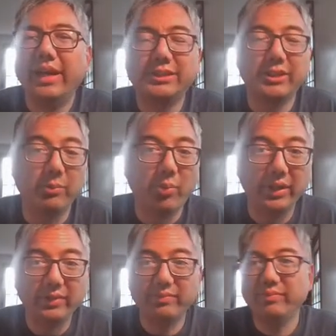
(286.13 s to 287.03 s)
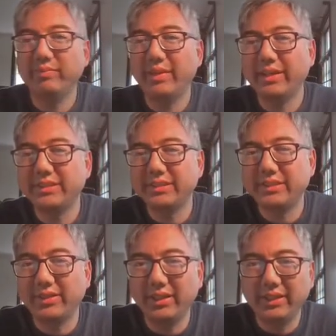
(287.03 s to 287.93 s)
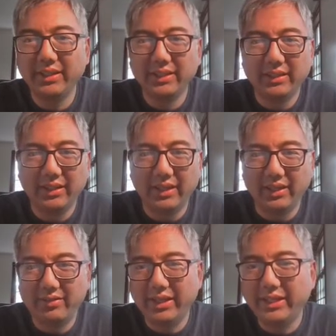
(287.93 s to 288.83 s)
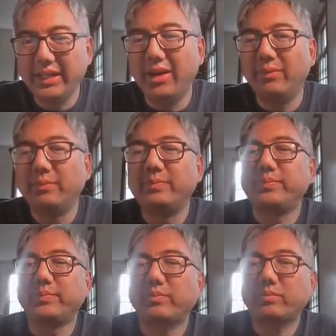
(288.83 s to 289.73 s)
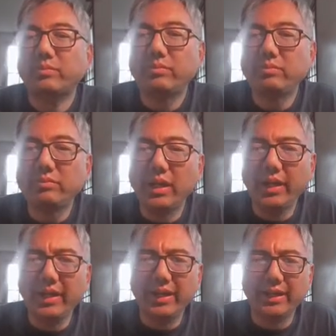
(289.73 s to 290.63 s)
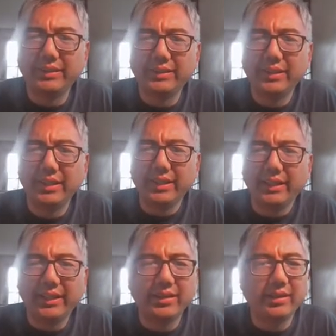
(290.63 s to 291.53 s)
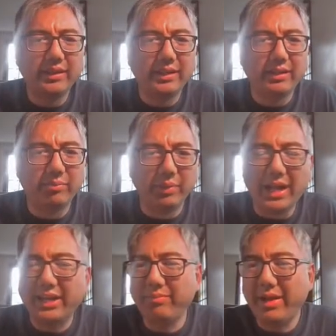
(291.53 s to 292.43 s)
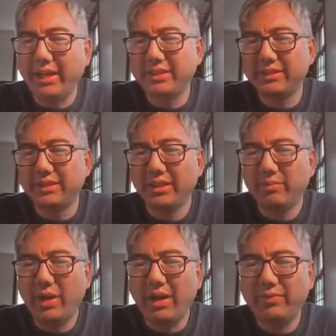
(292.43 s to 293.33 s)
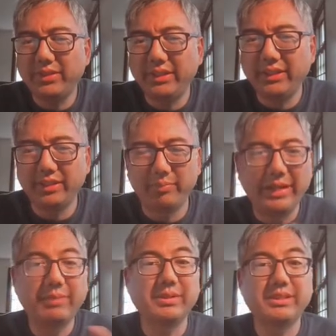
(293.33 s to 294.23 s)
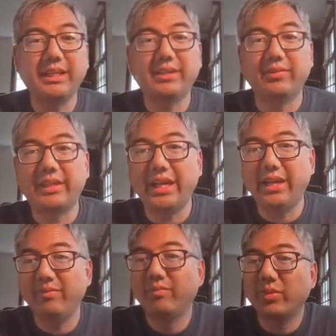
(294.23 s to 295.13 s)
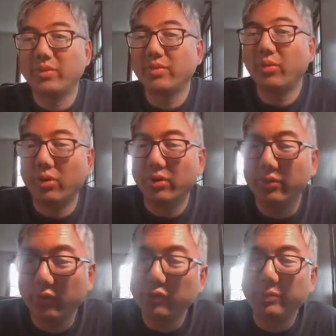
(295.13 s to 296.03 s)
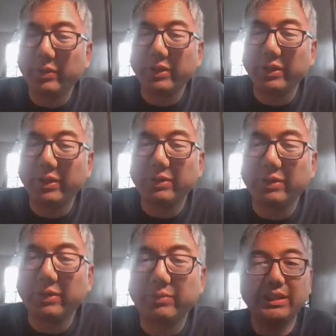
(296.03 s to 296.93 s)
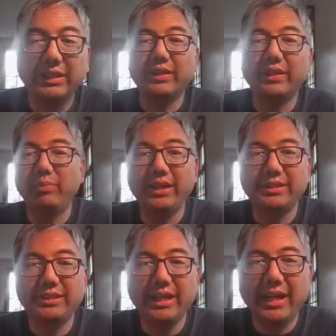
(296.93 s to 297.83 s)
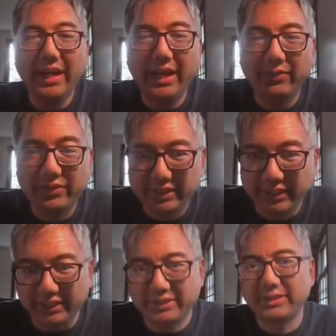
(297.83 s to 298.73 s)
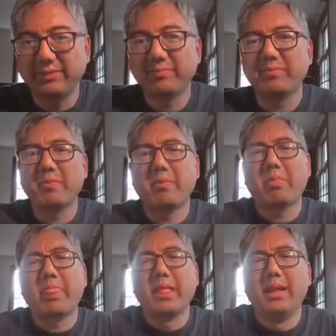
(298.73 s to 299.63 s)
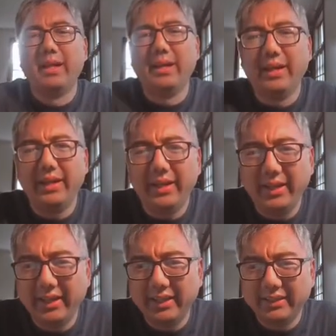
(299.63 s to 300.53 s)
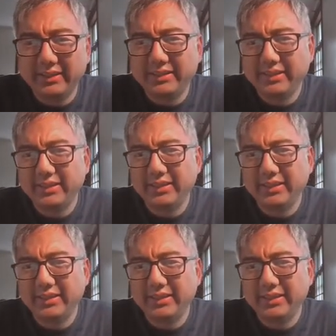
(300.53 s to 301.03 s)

at some point, not necessarily right now. And here, black makes perhaps the big mistake of the game, or the first big mistake of the game. He plays f6. And